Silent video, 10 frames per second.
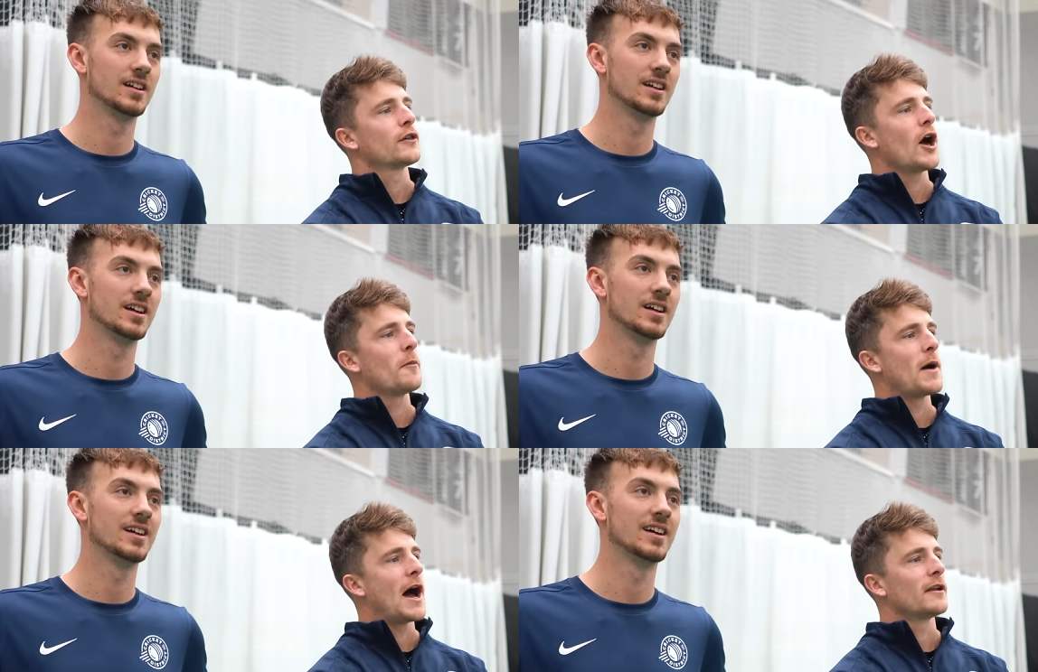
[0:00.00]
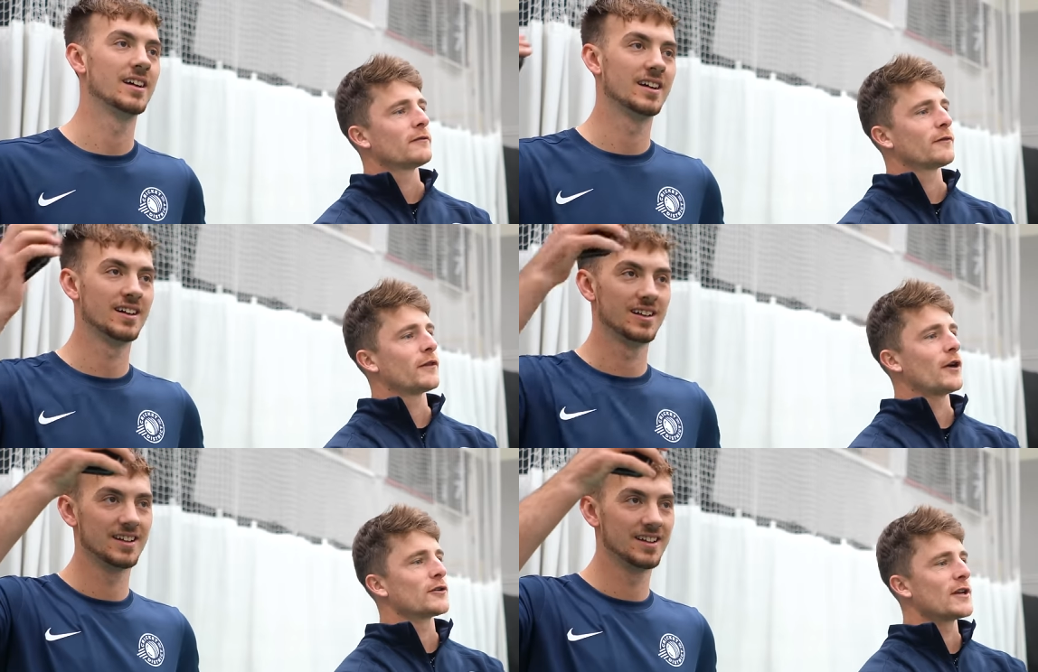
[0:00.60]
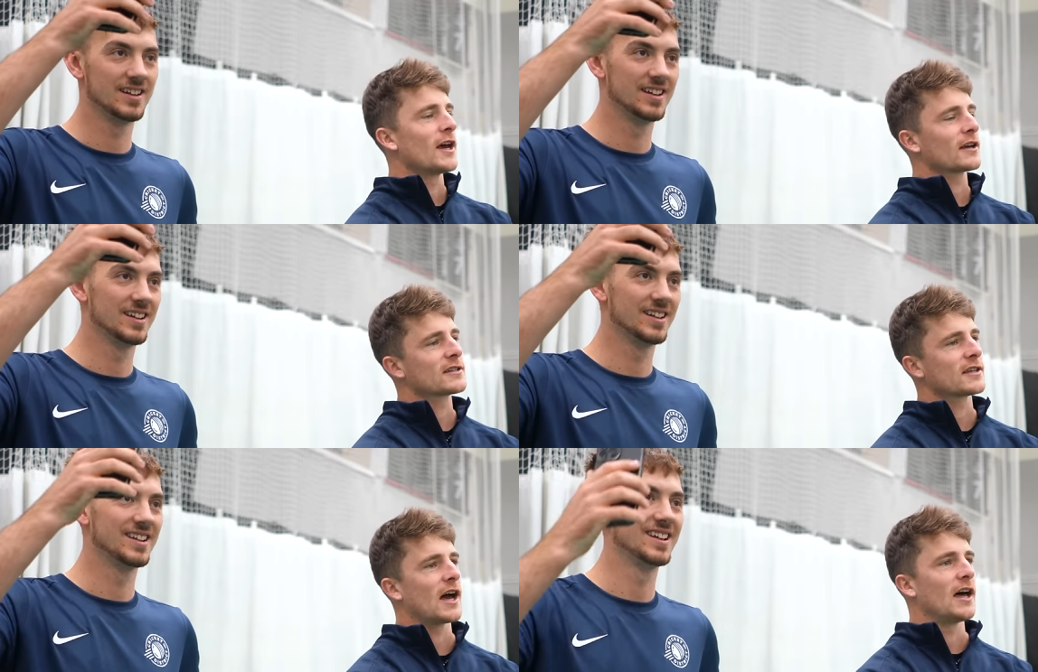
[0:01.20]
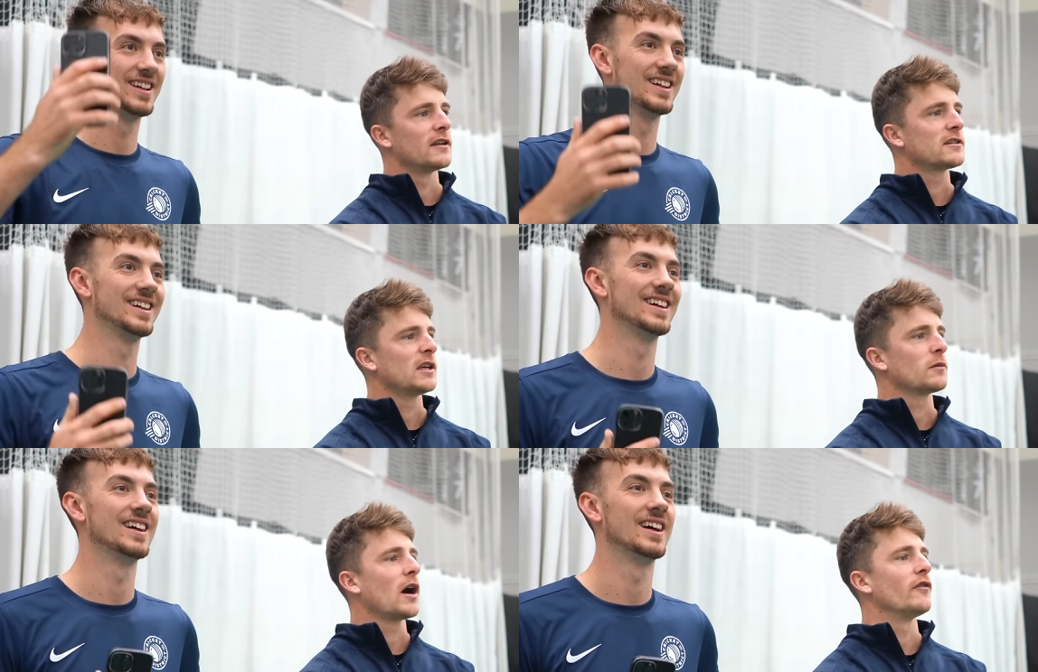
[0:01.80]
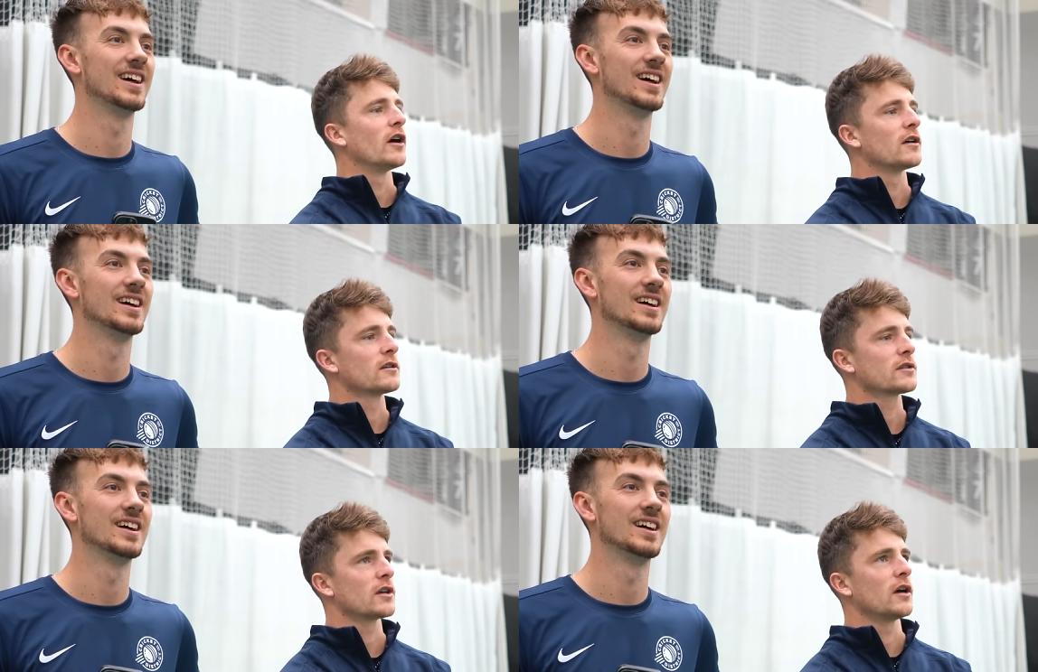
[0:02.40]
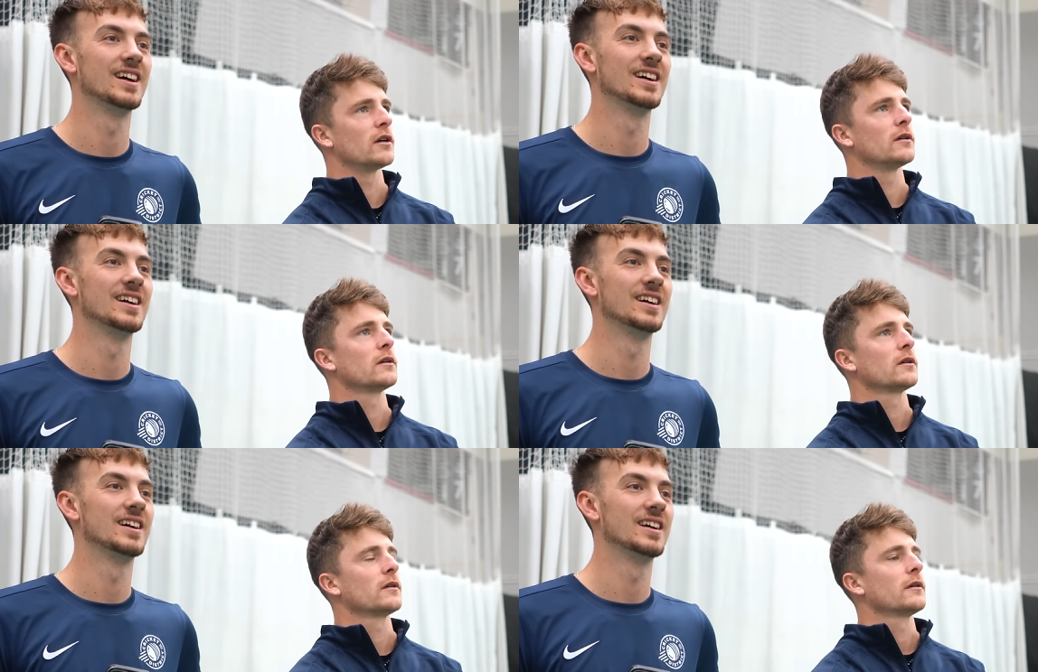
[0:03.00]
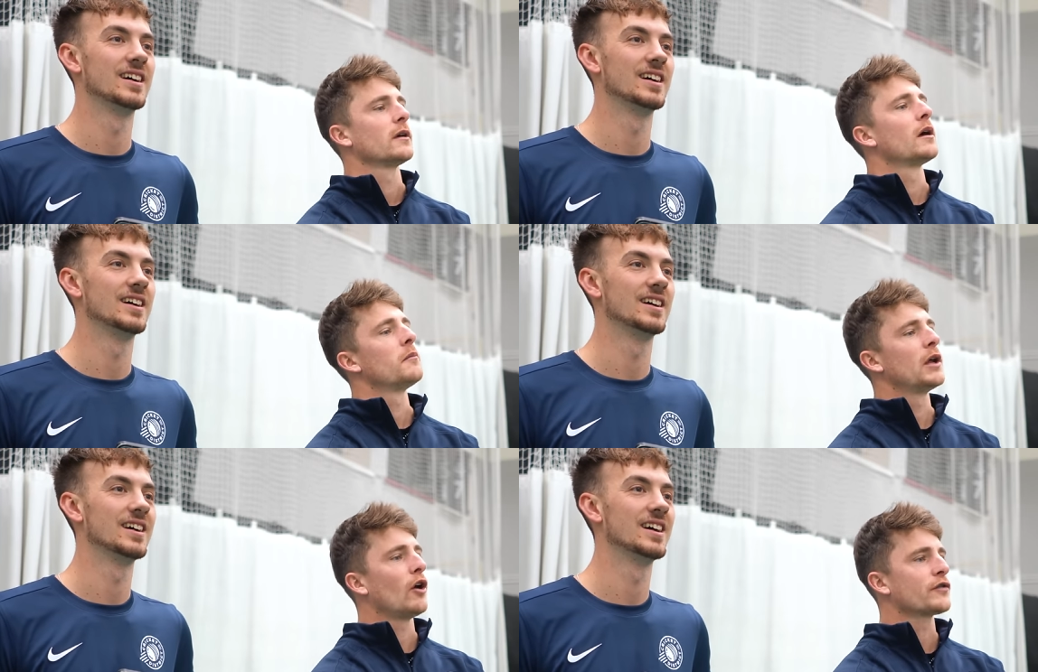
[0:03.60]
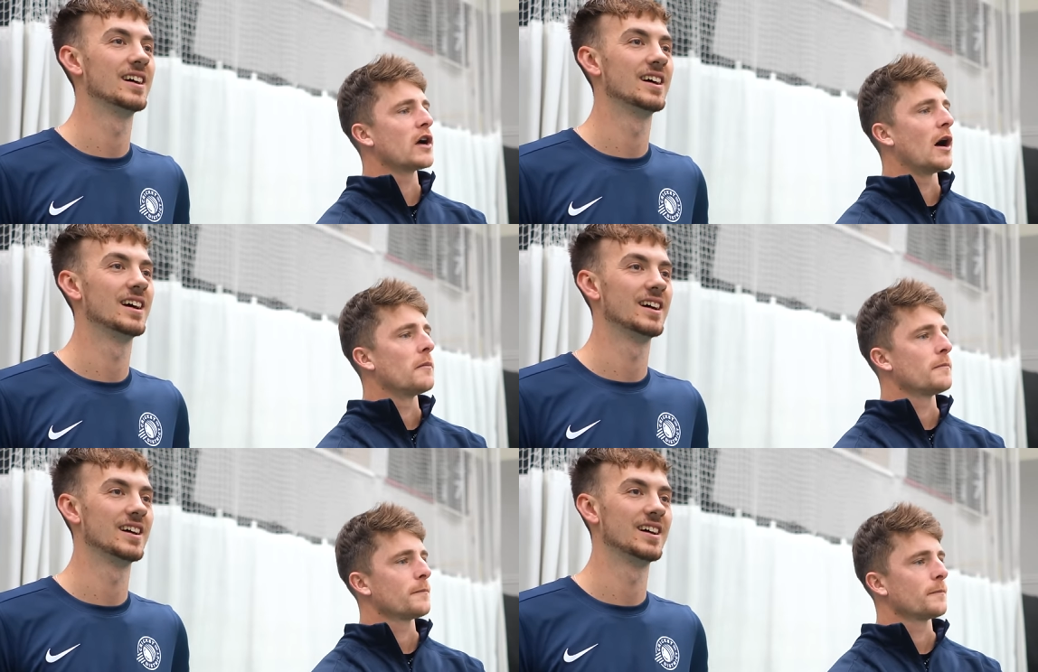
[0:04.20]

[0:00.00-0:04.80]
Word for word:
Speaker 1: Third man for those nicks and deep cover. So mid off's up.